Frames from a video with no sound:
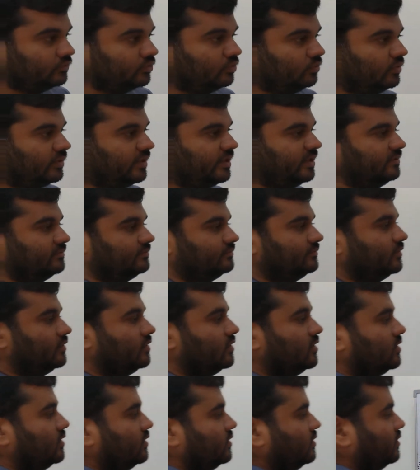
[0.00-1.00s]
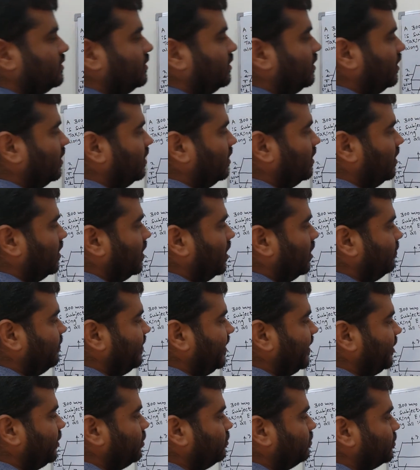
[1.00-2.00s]
Okay. How we
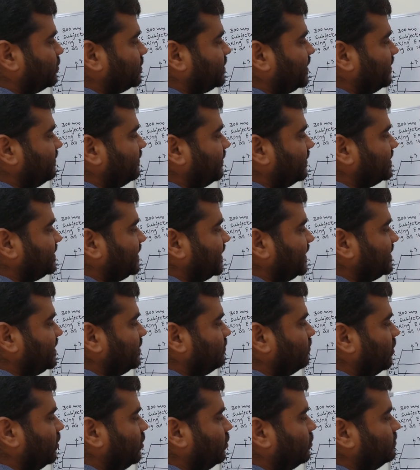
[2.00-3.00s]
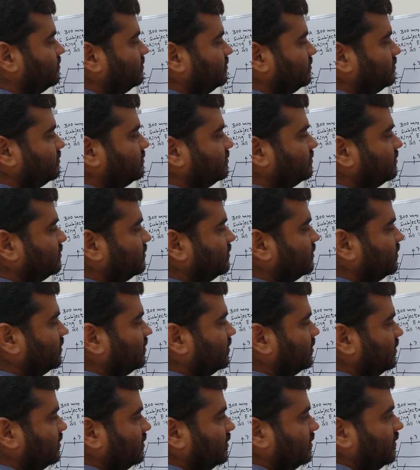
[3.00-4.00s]
need to proceed for change in volume?
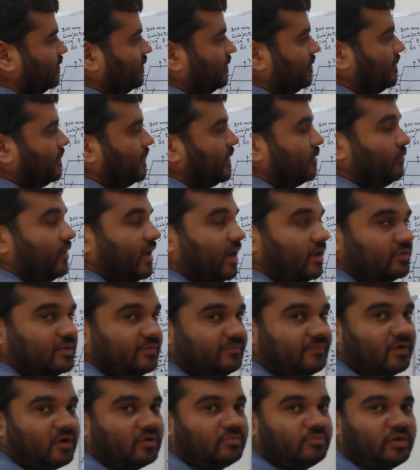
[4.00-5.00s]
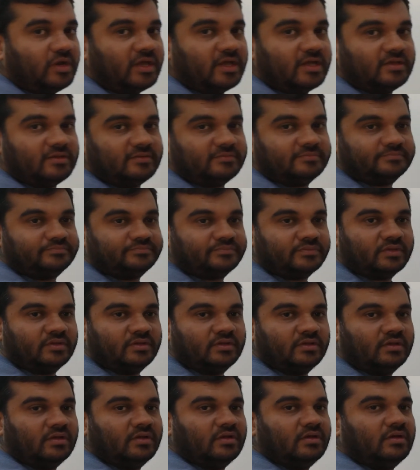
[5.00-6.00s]
We have the formula.
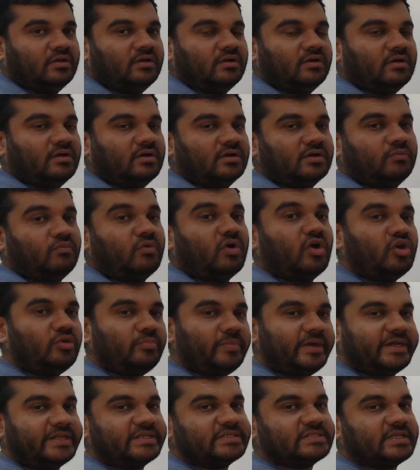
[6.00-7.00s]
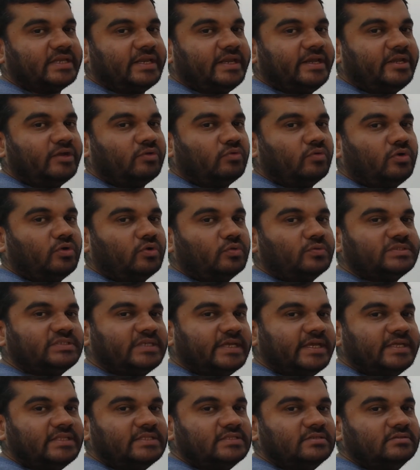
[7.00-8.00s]
Volumetric strain equal to
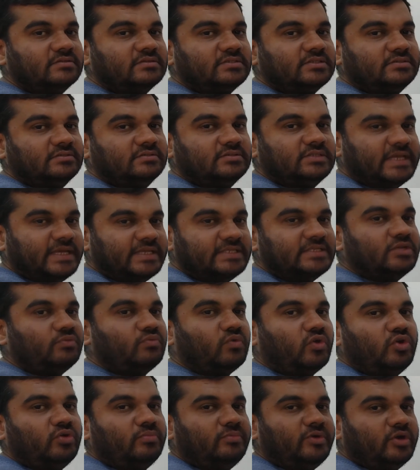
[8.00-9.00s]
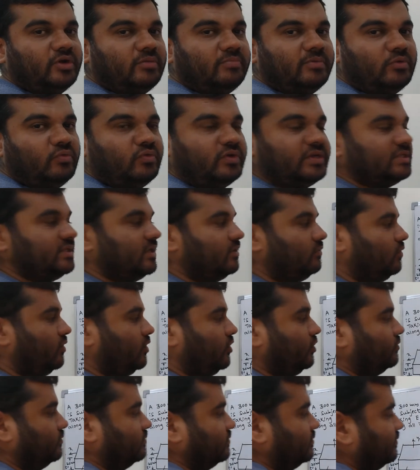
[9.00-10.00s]
change in volume divided by original
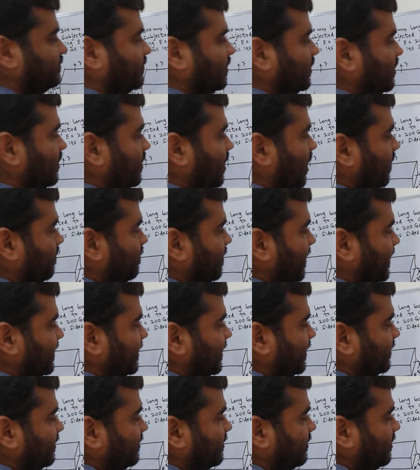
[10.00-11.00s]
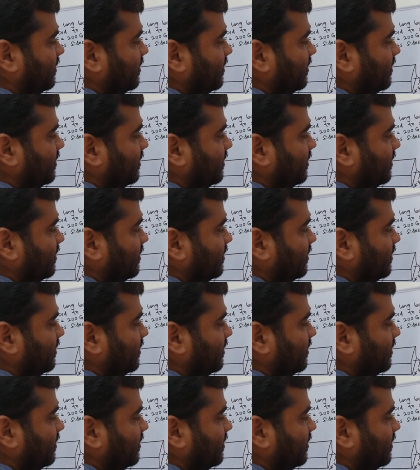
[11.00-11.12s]
volume. Apply that.